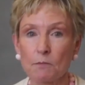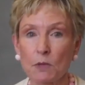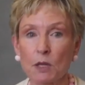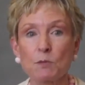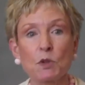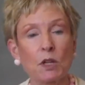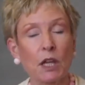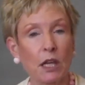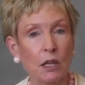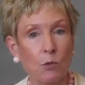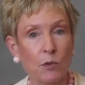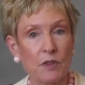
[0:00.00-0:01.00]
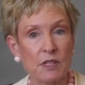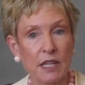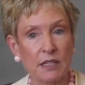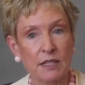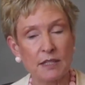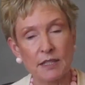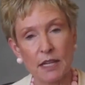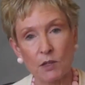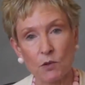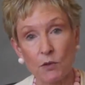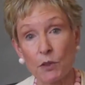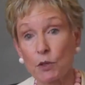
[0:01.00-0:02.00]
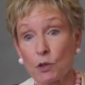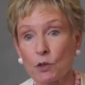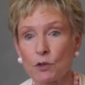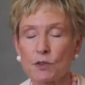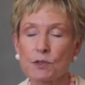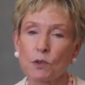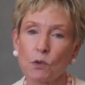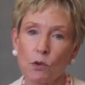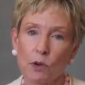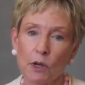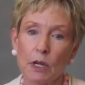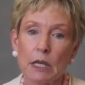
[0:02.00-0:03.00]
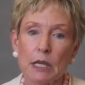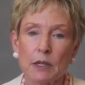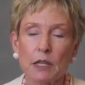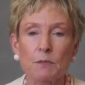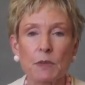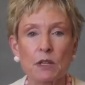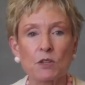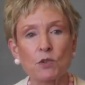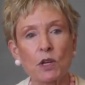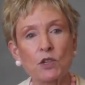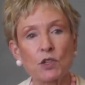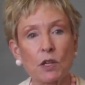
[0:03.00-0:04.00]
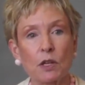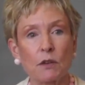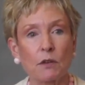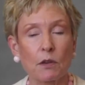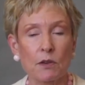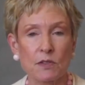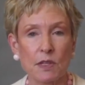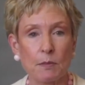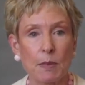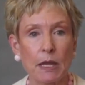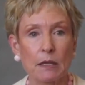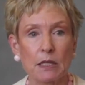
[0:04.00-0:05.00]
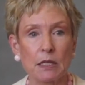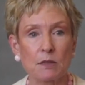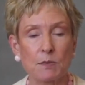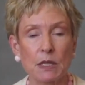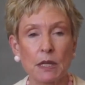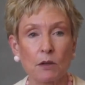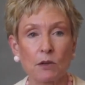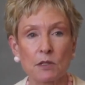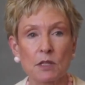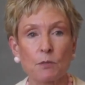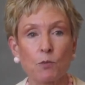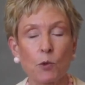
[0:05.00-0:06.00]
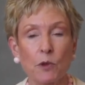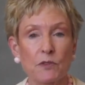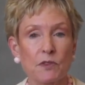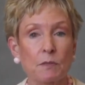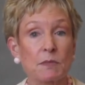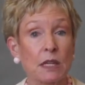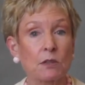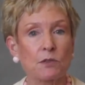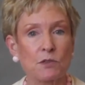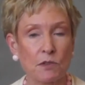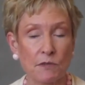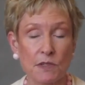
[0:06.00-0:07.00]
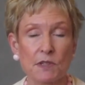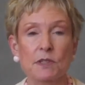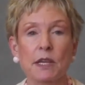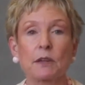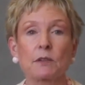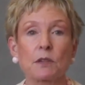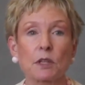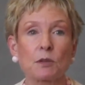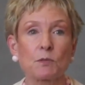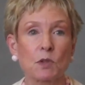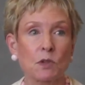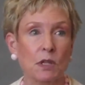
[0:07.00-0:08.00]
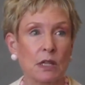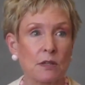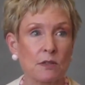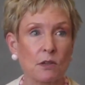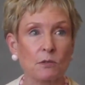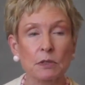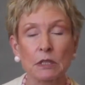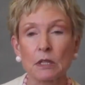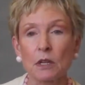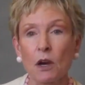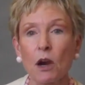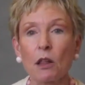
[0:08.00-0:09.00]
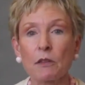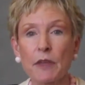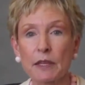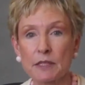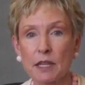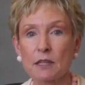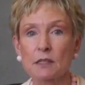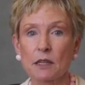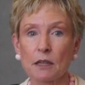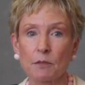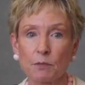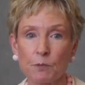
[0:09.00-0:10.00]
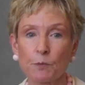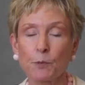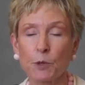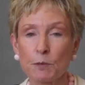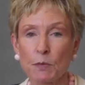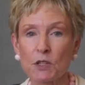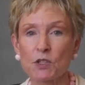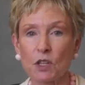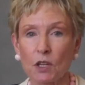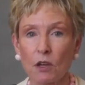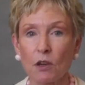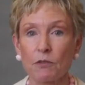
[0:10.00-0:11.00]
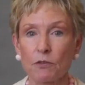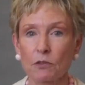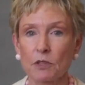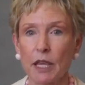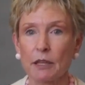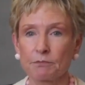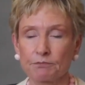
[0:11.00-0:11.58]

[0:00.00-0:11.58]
communicating with the dentist and or the nurse or the administration, because they may need to be hooked up with some dental services out in the community. So all of that takes pretty much a full day.